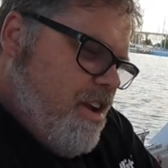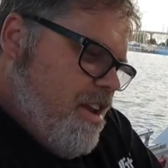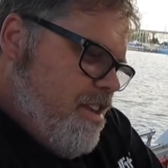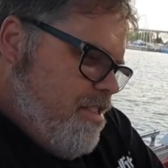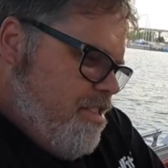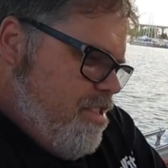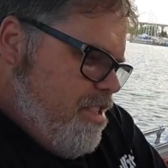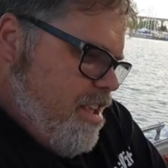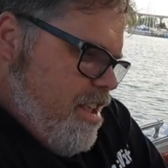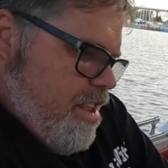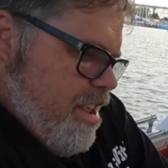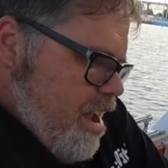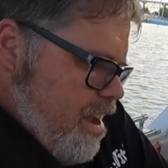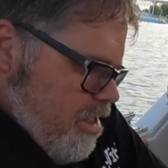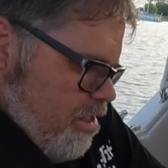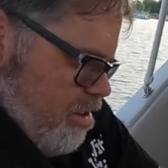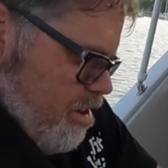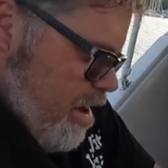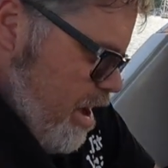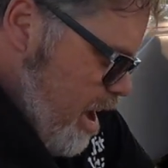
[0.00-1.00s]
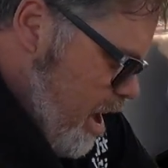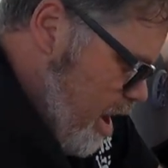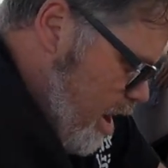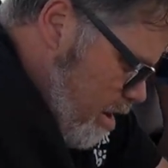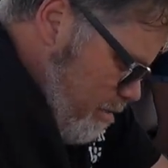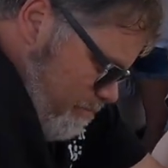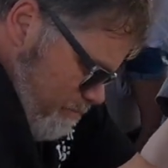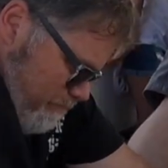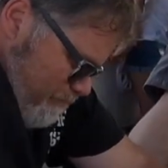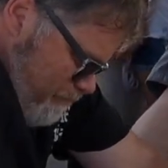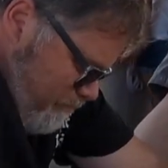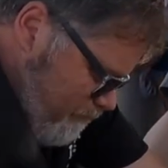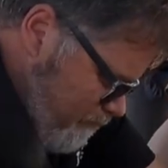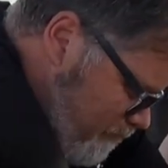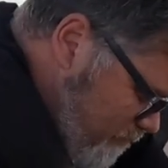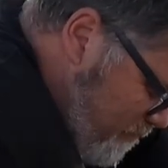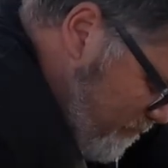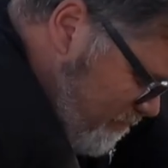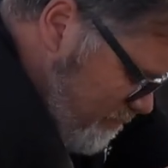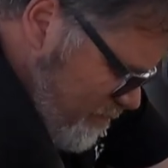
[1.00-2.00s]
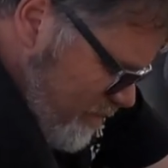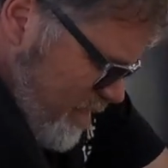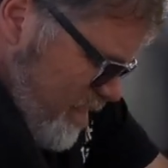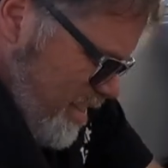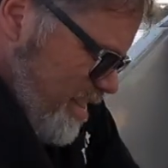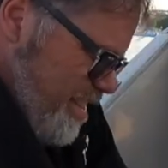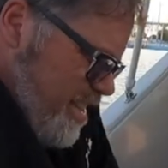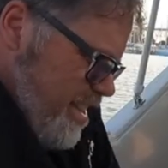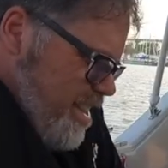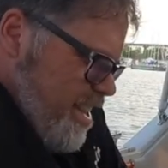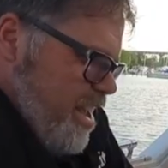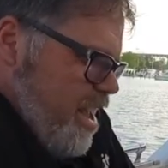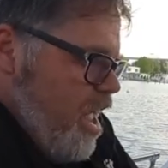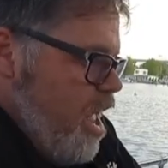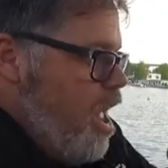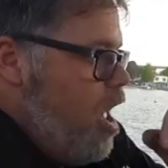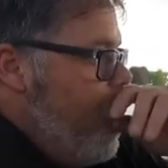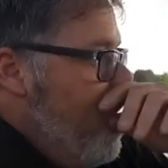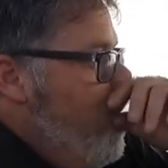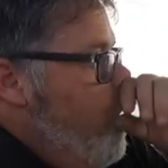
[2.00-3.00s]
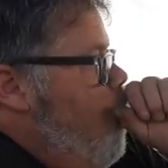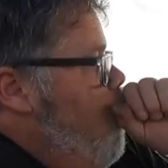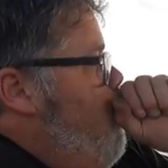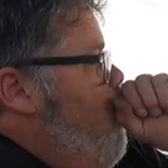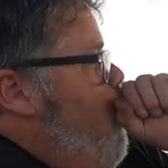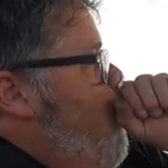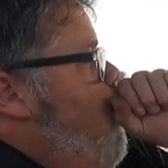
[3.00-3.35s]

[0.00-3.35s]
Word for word: and see. Take a look at it. Can you get up? Do you want